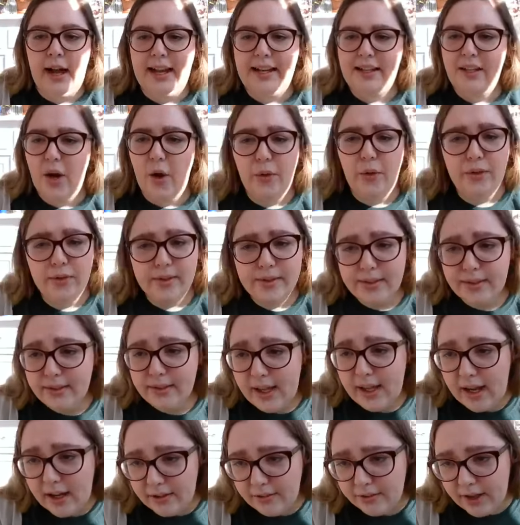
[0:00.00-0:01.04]
I know there's a
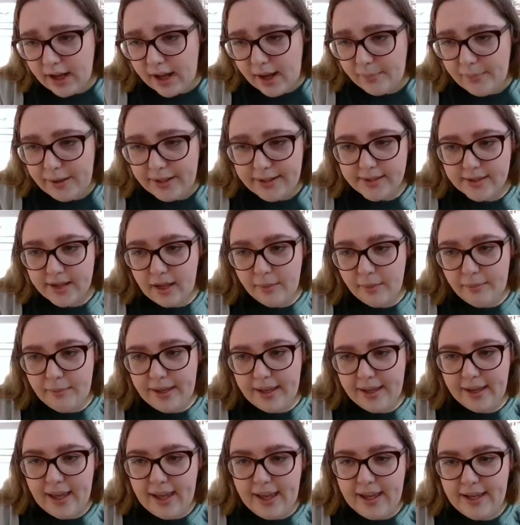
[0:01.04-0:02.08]
lot of comments
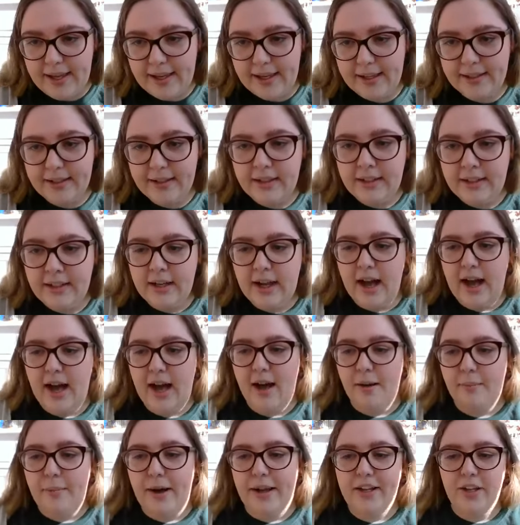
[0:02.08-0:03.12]
coming in.
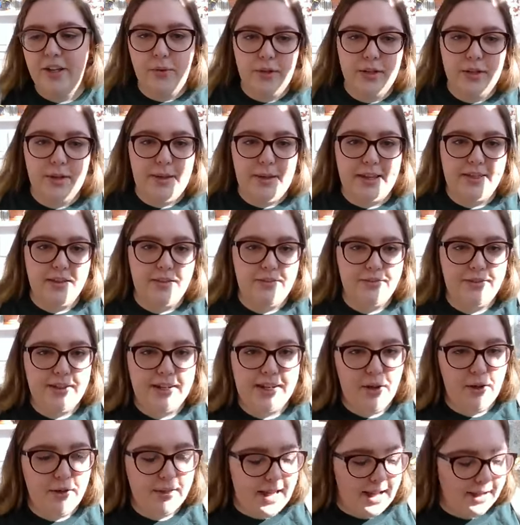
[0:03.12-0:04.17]
I don't want to make the
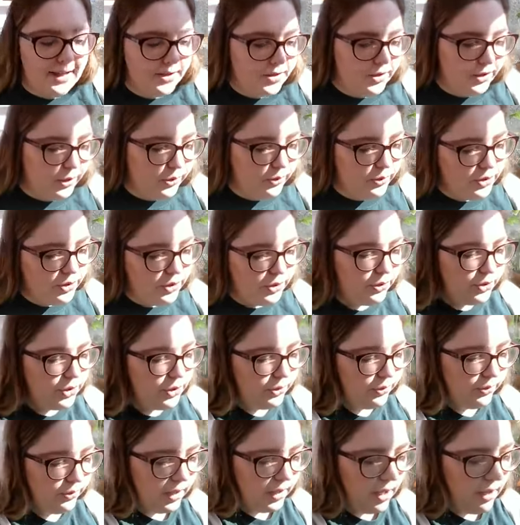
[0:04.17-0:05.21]
video last too
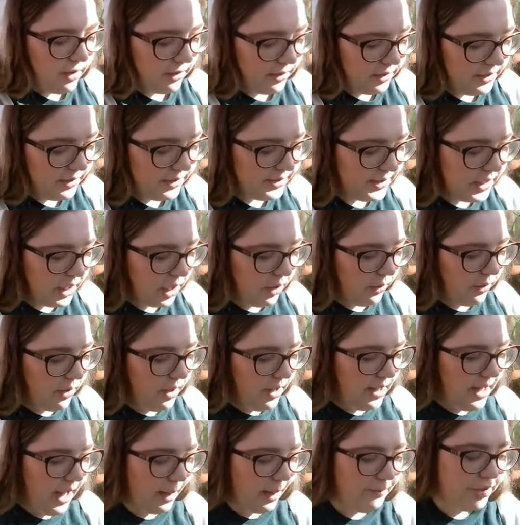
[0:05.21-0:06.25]
long, so
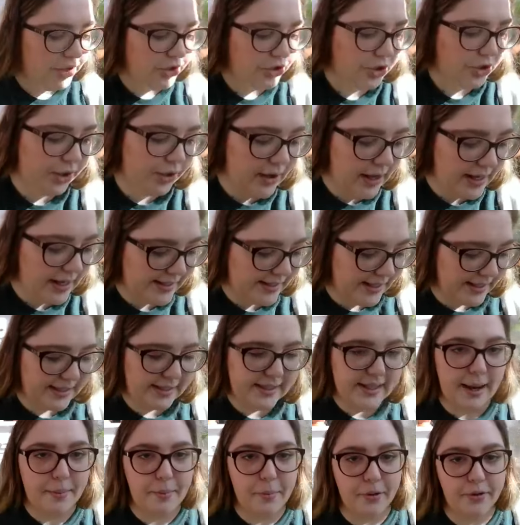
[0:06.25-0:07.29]
I'm going to show you guys this
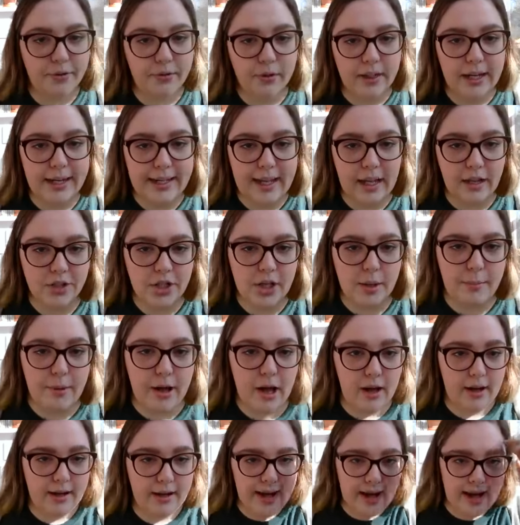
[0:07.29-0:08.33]
step before I catch
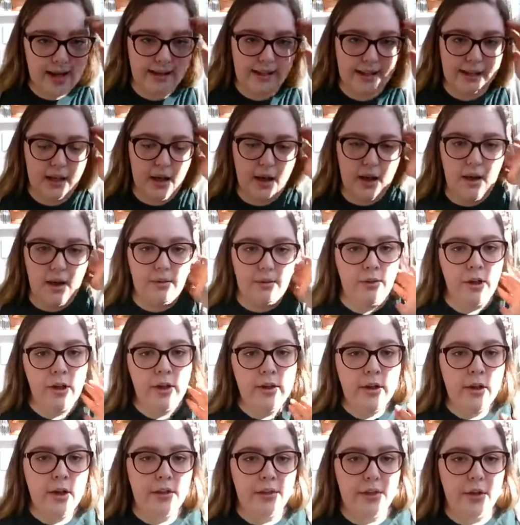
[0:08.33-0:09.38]
up on any of
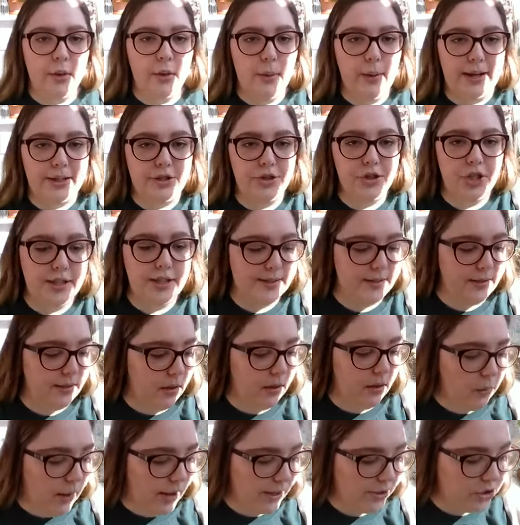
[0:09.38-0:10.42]
the questions in
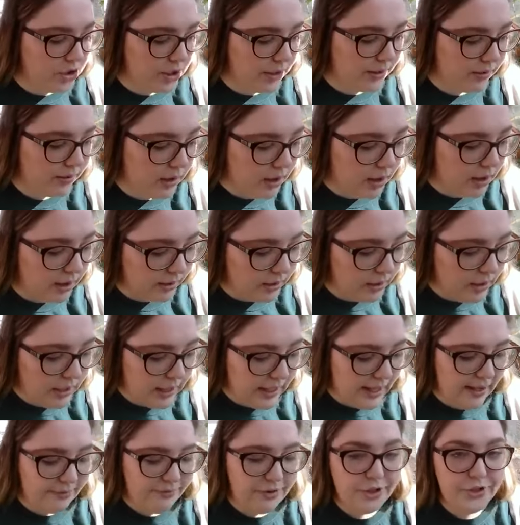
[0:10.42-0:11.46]
the question log.
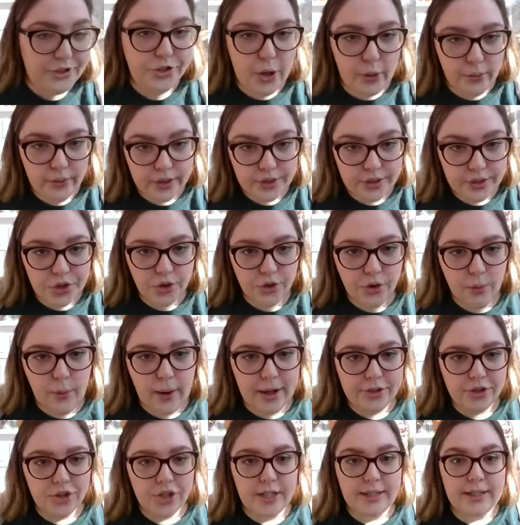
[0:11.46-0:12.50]
If I don't get to your
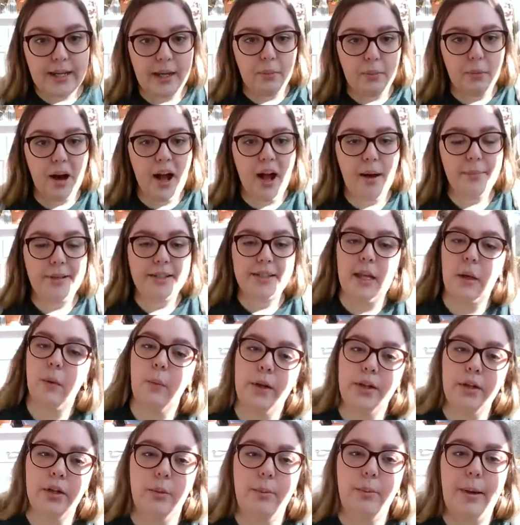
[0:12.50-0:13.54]
question, I promise I
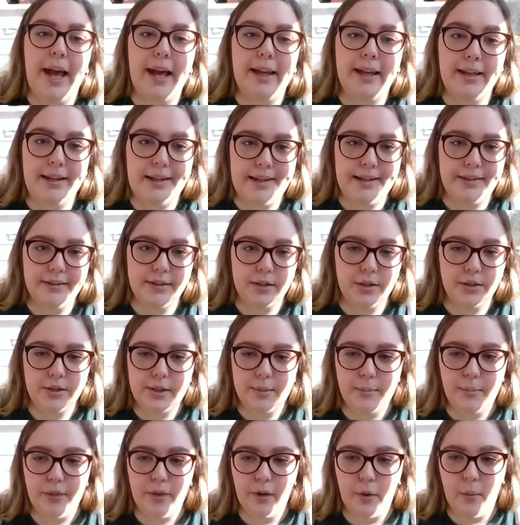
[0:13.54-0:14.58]
will go back and answer
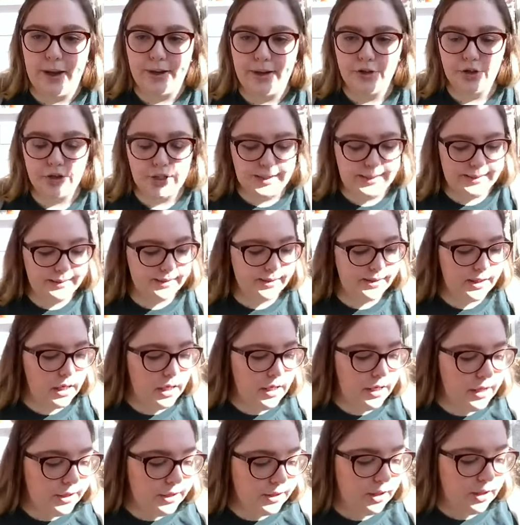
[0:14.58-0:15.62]
some of the questions.
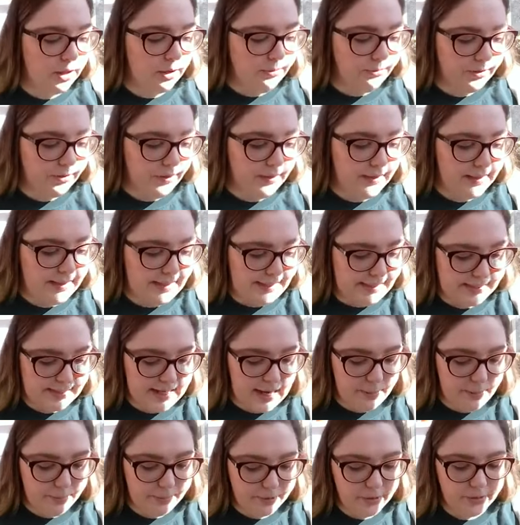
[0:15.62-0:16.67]
So for this
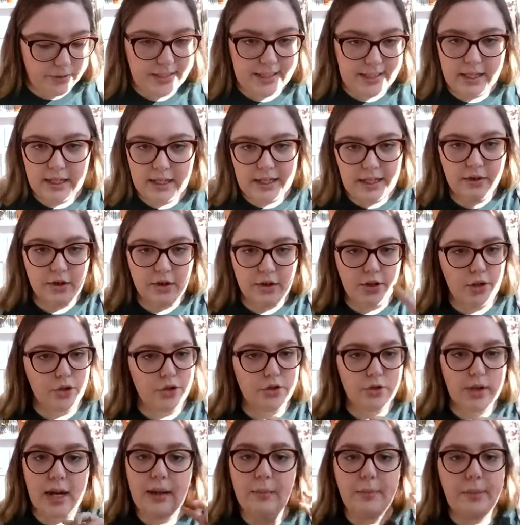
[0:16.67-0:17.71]
step, you'll need either
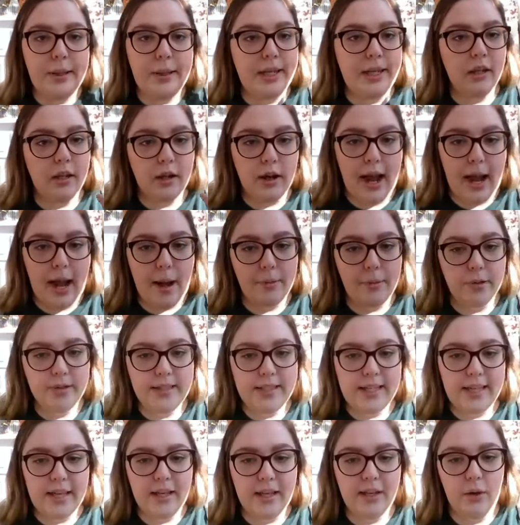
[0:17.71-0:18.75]
your dried bean, your apple
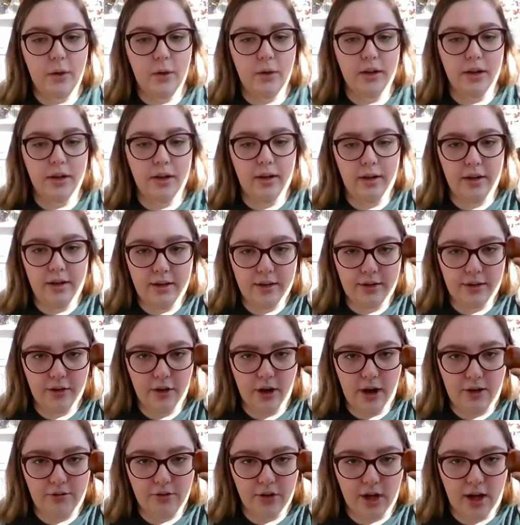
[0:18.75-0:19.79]
seed, or
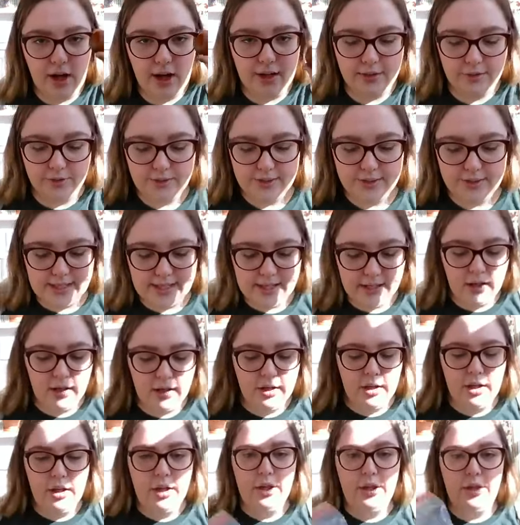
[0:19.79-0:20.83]
your avocado seed.
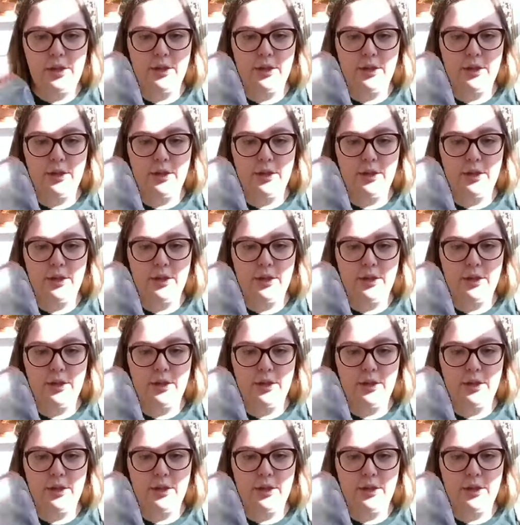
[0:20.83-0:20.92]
